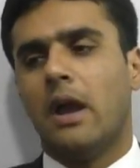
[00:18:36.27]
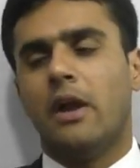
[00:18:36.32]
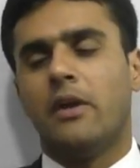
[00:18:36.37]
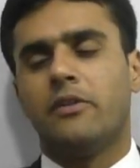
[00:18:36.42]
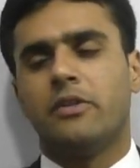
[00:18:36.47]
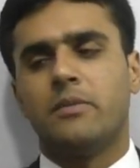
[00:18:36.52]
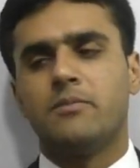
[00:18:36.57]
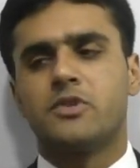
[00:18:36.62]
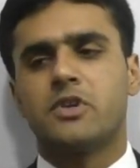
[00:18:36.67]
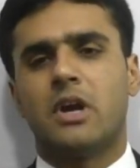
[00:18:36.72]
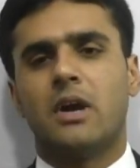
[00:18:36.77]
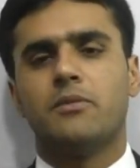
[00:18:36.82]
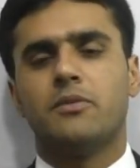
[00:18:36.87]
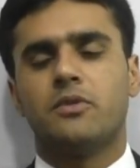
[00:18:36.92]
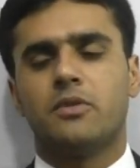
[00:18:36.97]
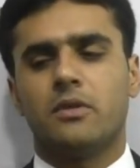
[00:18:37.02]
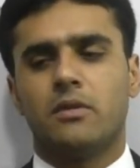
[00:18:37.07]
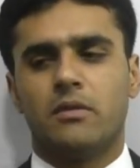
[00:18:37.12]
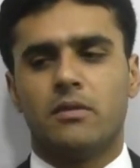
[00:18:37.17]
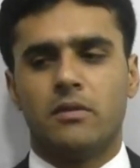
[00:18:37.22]
and
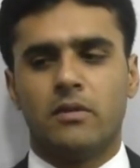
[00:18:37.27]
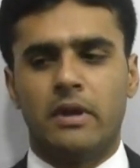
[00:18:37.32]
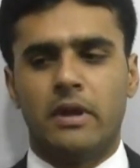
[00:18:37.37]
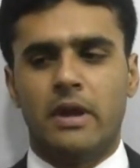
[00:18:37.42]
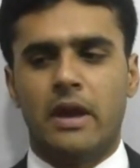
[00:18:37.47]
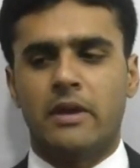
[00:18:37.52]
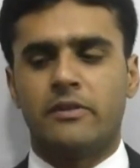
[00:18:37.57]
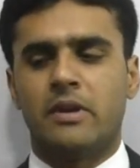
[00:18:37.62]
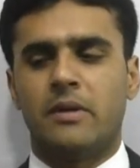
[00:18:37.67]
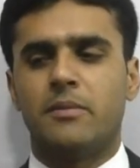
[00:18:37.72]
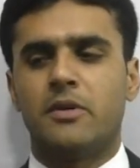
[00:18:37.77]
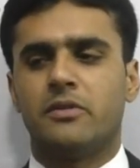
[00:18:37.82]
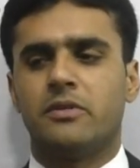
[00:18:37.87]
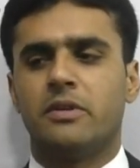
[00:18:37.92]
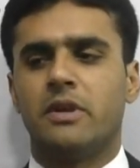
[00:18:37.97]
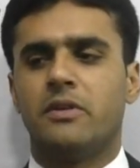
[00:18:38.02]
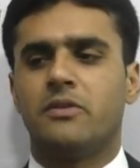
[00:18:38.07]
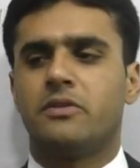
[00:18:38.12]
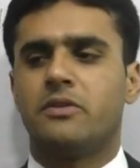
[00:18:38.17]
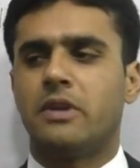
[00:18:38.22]
sometimes examiner
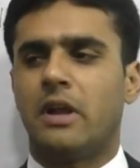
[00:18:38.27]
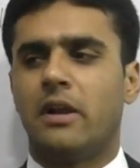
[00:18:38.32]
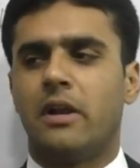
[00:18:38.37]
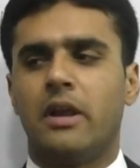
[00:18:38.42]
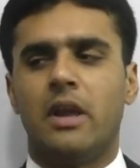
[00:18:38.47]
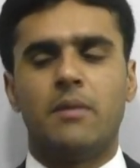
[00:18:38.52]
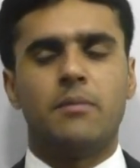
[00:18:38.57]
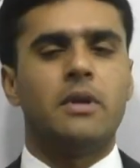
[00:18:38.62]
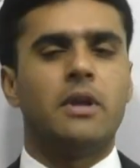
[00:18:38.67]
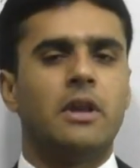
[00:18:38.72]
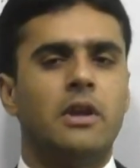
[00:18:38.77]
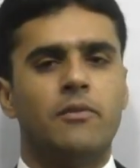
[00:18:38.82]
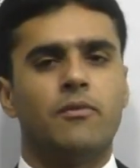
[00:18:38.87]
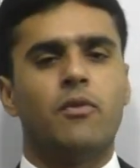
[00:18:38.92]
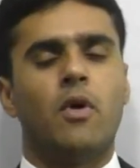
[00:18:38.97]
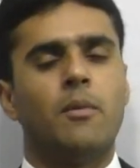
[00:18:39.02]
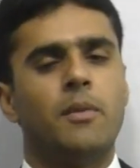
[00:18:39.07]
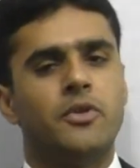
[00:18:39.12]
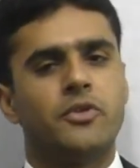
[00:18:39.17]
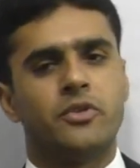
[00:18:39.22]
says tell him
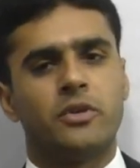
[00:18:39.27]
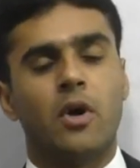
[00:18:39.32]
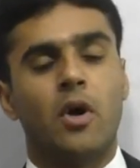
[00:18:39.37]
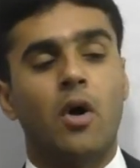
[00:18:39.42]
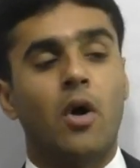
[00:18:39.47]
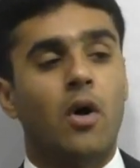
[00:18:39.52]
information,